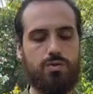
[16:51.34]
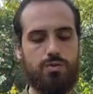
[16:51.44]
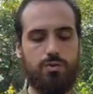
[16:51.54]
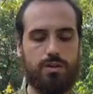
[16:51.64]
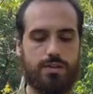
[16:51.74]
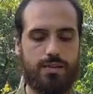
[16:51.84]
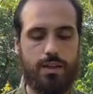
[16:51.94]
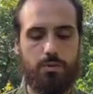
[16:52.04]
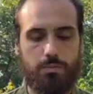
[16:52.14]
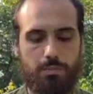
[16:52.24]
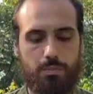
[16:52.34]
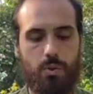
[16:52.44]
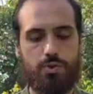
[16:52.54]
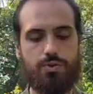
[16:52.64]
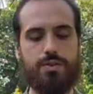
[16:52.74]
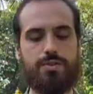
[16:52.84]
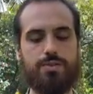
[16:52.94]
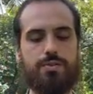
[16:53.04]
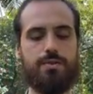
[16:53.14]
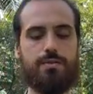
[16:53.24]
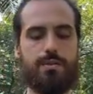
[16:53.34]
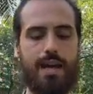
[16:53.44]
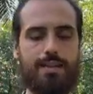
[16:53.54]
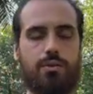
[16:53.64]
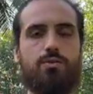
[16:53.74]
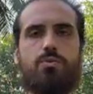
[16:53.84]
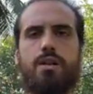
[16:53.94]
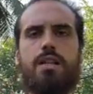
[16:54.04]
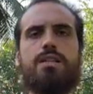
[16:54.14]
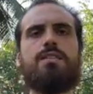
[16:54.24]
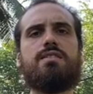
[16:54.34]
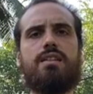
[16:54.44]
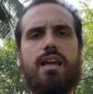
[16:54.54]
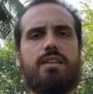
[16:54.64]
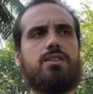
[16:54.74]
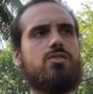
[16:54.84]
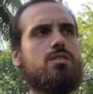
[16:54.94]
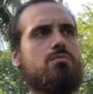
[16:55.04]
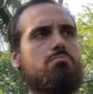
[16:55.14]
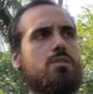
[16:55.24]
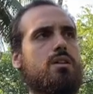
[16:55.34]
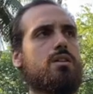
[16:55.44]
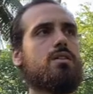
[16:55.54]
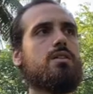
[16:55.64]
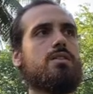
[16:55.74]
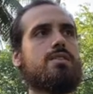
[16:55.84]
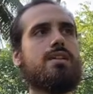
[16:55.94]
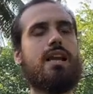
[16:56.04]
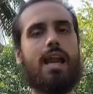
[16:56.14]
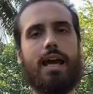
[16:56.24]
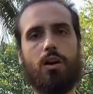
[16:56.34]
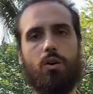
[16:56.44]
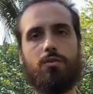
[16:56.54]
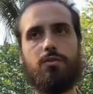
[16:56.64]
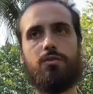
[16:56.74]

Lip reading: So this second portion is asking to release this lethargy, this lack of